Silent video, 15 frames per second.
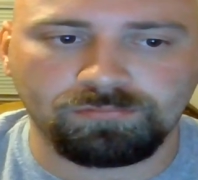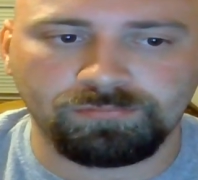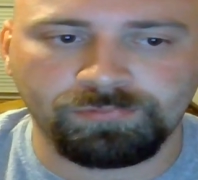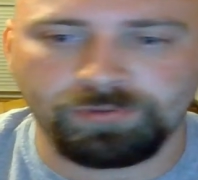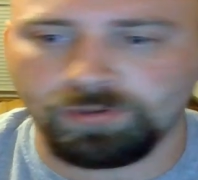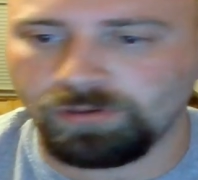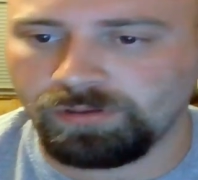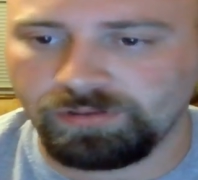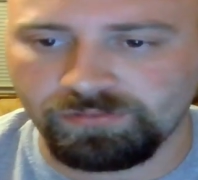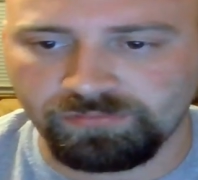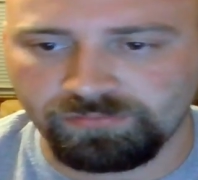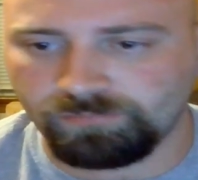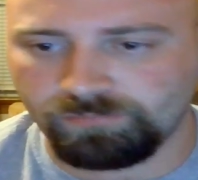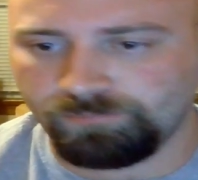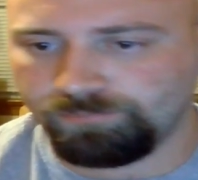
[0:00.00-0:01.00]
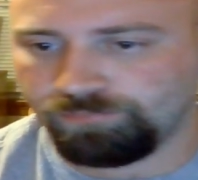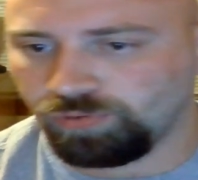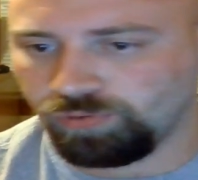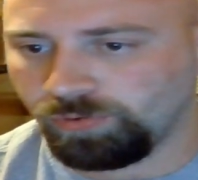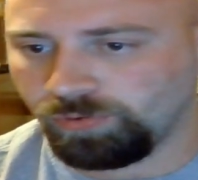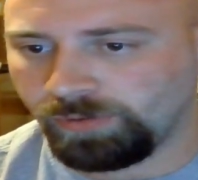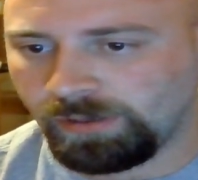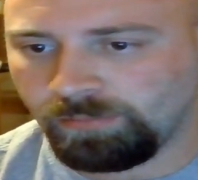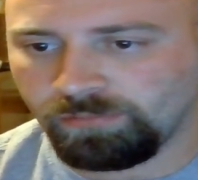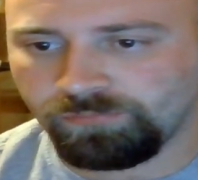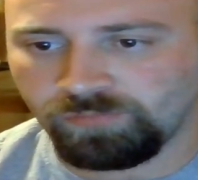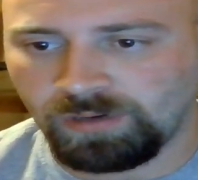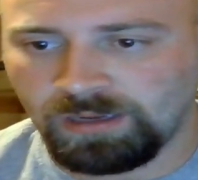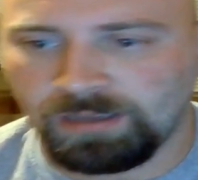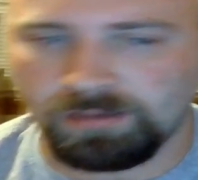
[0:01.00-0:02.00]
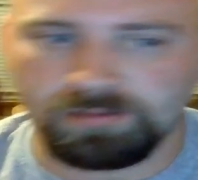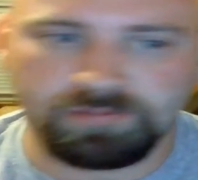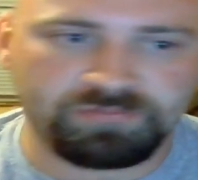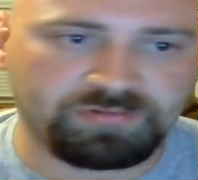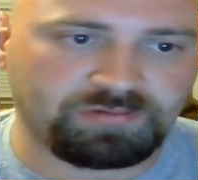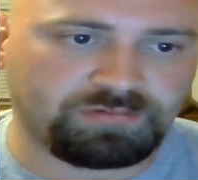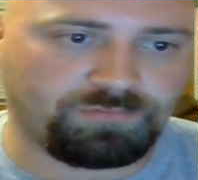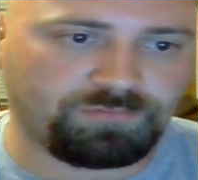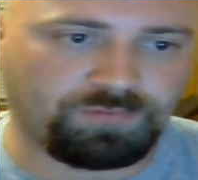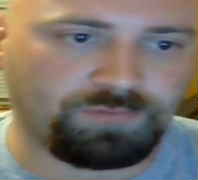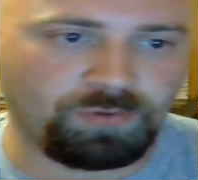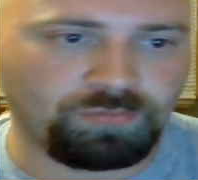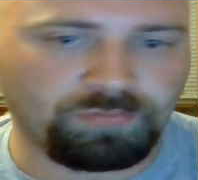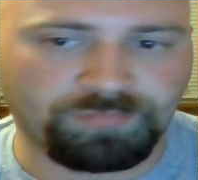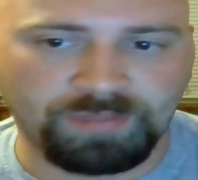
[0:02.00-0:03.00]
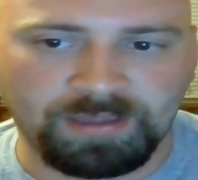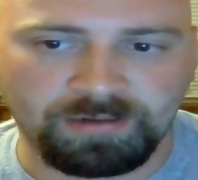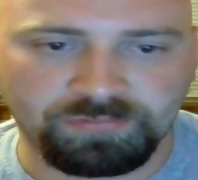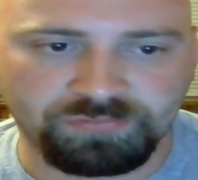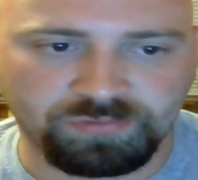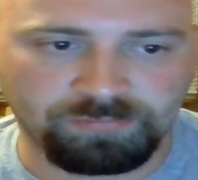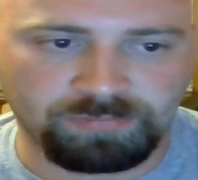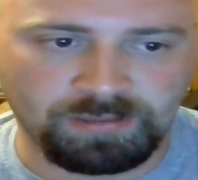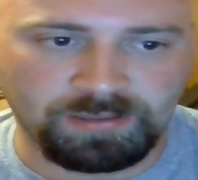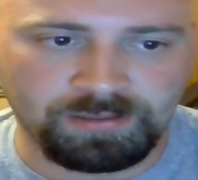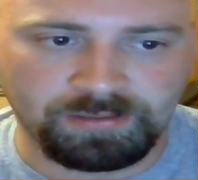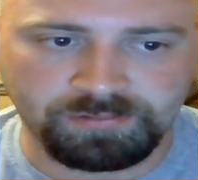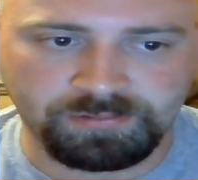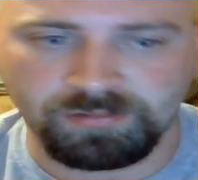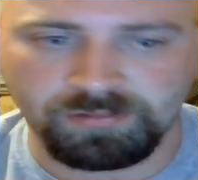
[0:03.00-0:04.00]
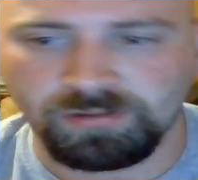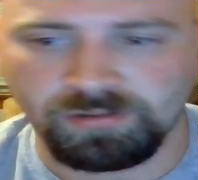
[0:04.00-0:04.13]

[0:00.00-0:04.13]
his program with Rollins and his feud with Aleister Black,